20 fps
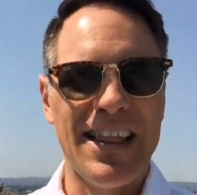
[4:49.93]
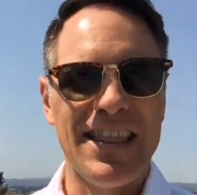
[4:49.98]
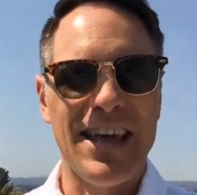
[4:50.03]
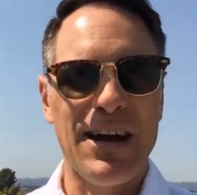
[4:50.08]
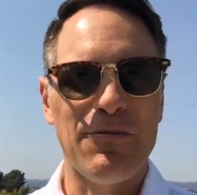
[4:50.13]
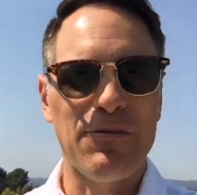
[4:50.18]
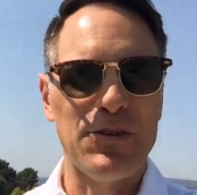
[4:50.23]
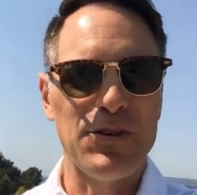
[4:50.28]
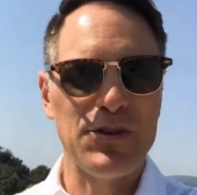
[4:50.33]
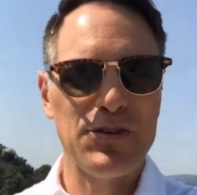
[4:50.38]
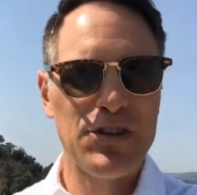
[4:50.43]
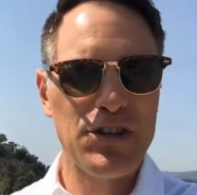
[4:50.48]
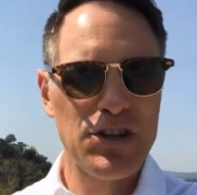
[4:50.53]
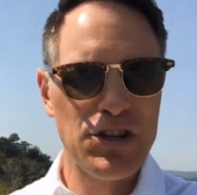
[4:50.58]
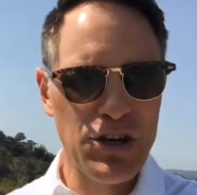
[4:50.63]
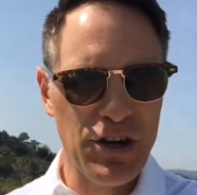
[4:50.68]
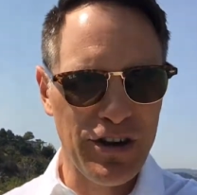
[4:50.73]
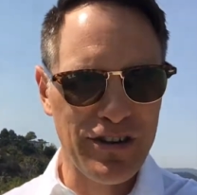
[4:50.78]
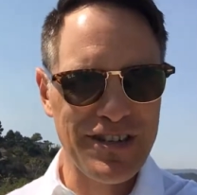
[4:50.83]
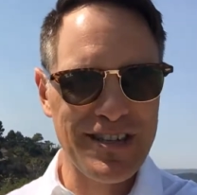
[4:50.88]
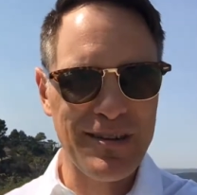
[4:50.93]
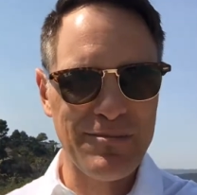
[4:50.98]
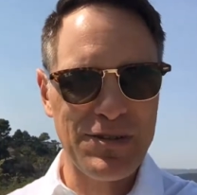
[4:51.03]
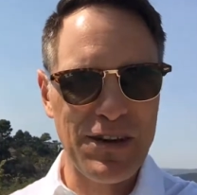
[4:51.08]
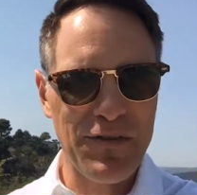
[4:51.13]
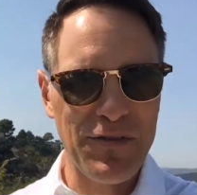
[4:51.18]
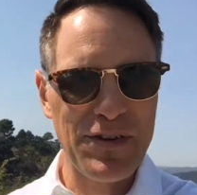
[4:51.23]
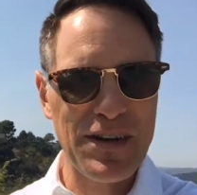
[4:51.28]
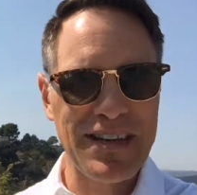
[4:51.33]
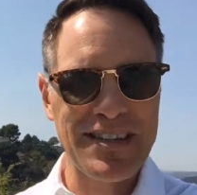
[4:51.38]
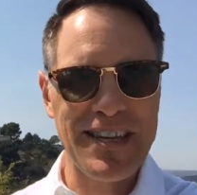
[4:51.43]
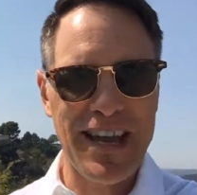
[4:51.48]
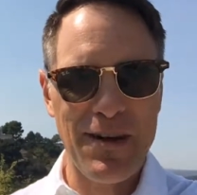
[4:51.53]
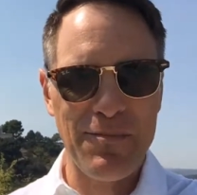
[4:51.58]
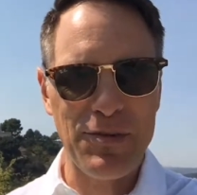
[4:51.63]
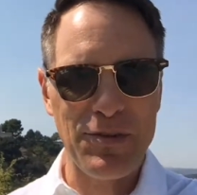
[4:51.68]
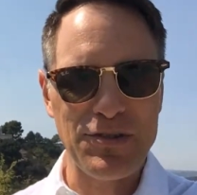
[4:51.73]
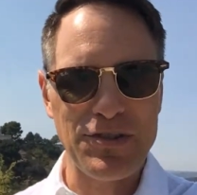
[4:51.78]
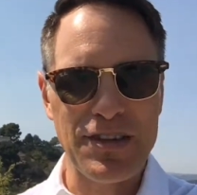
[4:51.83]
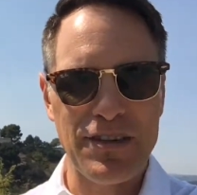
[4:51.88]
that will share some different
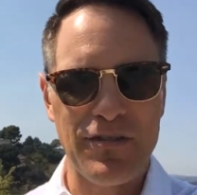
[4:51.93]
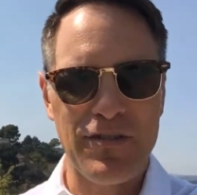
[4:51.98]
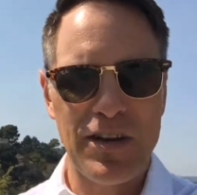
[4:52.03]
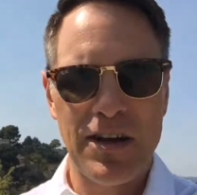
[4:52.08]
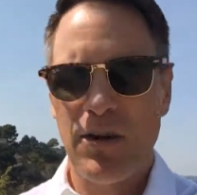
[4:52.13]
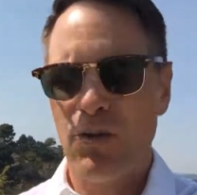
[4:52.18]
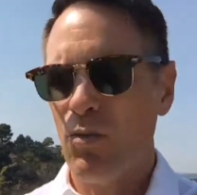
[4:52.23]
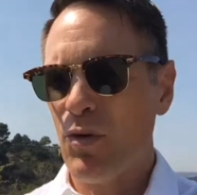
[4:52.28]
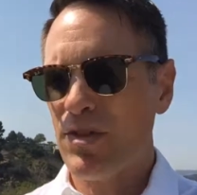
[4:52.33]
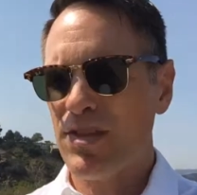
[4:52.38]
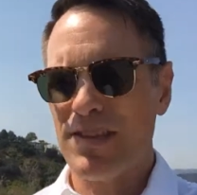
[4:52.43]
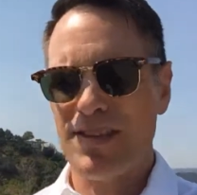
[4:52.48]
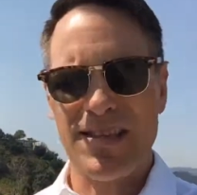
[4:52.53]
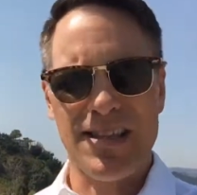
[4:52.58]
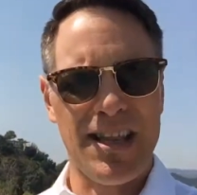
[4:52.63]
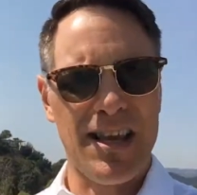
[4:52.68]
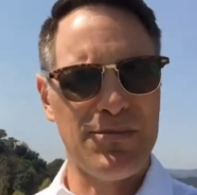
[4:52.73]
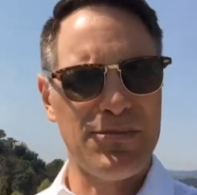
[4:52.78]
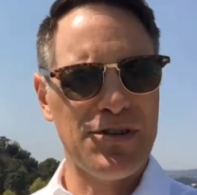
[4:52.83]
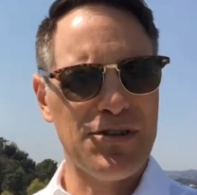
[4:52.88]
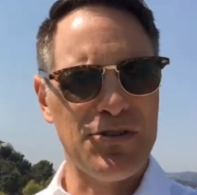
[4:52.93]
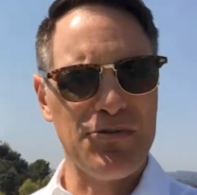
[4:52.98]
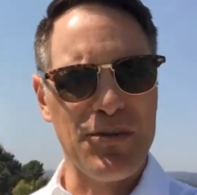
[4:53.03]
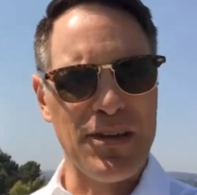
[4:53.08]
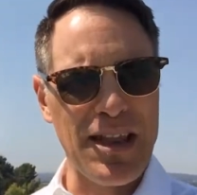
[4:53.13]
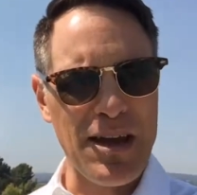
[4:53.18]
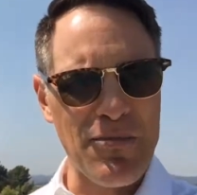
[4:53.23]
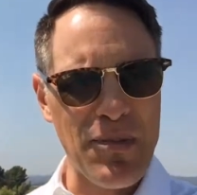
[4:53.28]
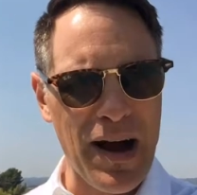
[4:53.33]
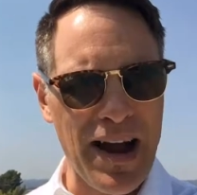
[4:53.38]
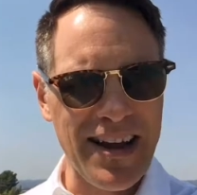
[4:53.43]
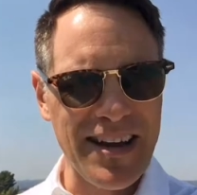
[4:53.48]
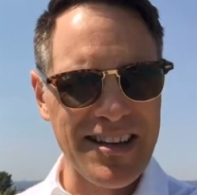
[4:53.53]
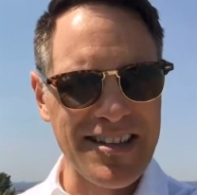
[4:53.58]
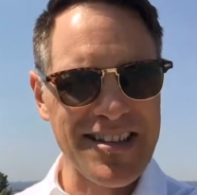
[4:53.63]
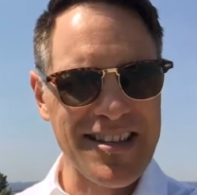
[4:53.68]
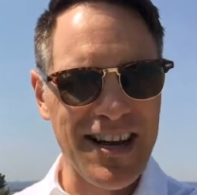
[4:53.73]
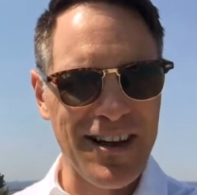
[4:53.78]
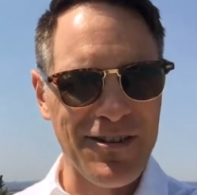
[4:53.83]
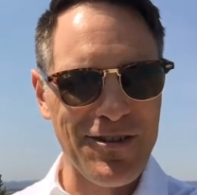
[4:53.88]
examples of what the celebs do when they buy
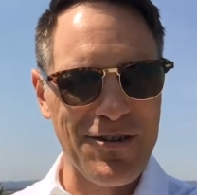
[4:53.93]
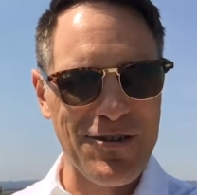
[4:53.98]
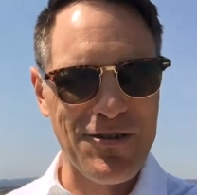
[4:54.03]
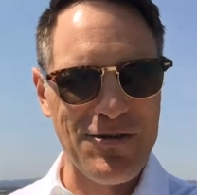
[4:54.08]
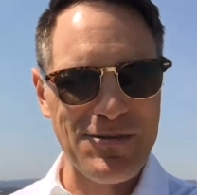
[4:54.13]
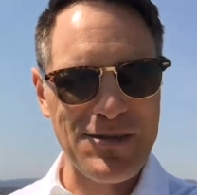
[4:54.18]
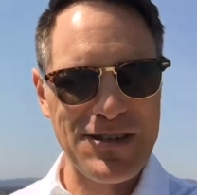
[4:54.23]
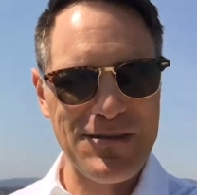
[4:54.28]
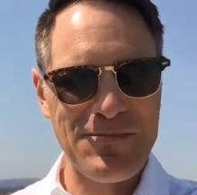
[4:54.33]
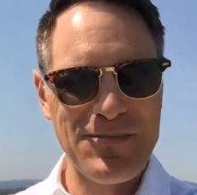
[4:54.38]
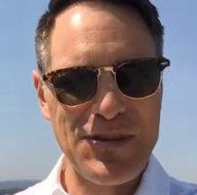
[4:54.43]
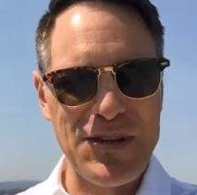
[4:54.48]
and sell homes.